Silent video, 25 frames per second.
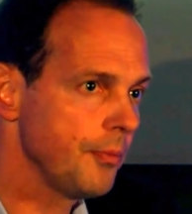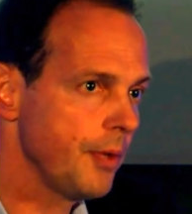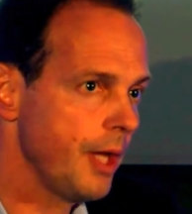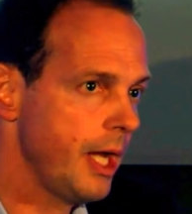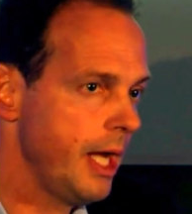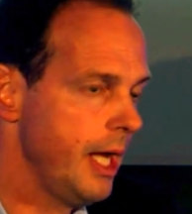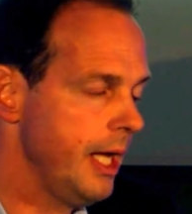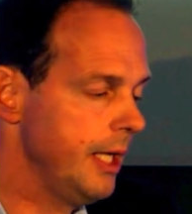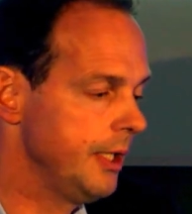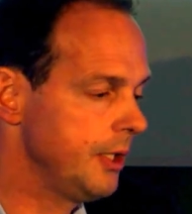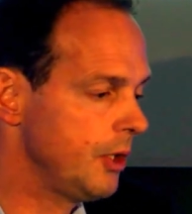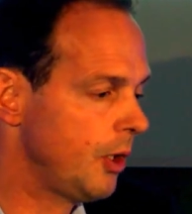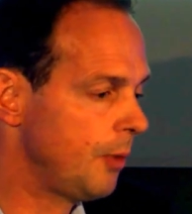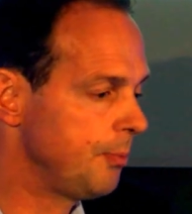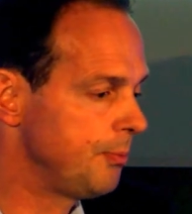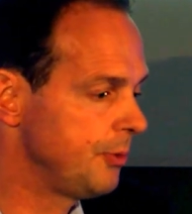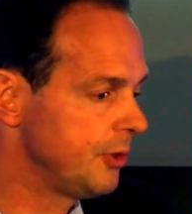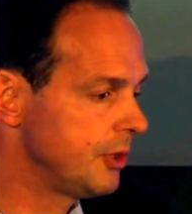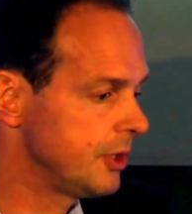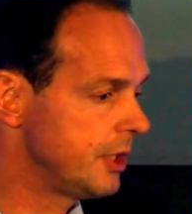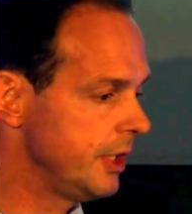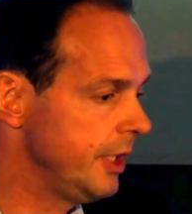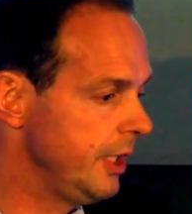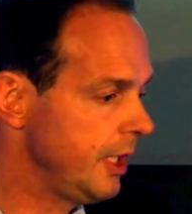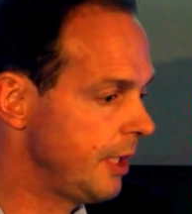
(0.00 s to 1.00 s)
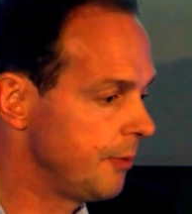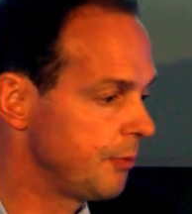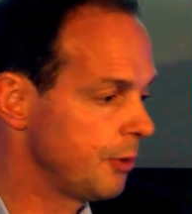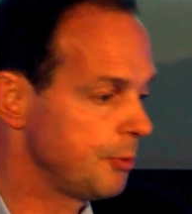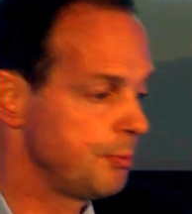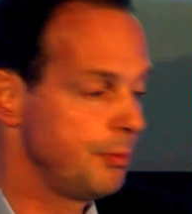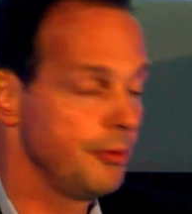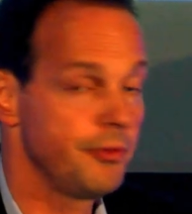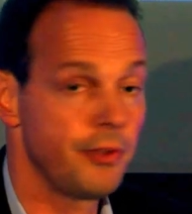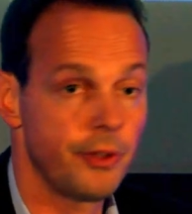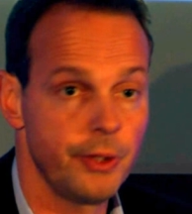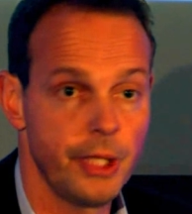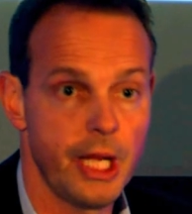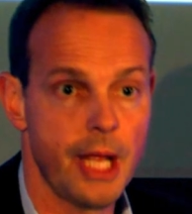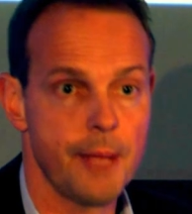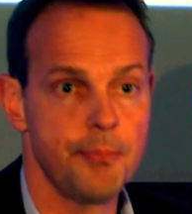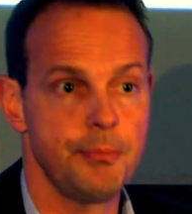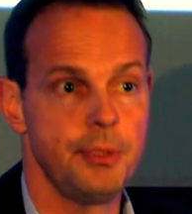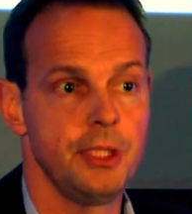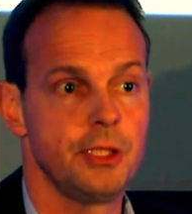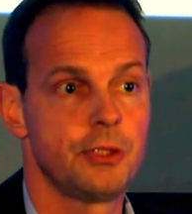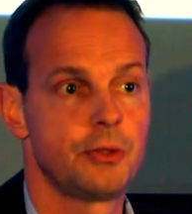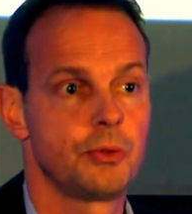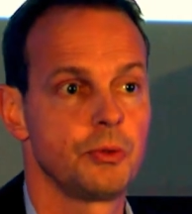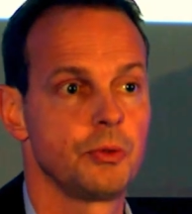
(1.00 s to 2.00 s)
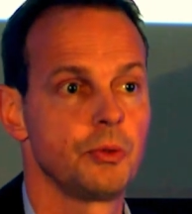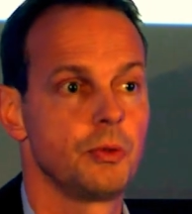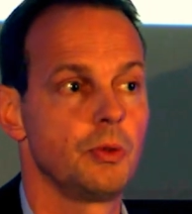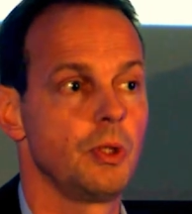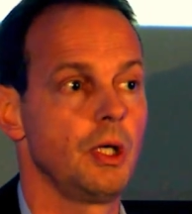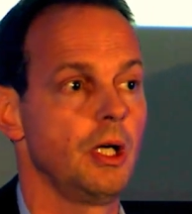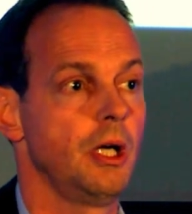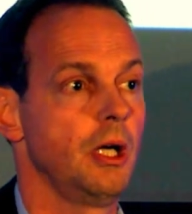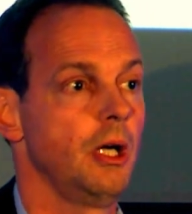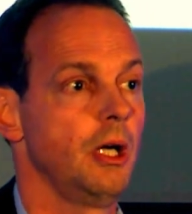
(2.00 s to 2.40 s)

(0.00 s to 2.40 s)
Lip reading: And obviously I would be very happy to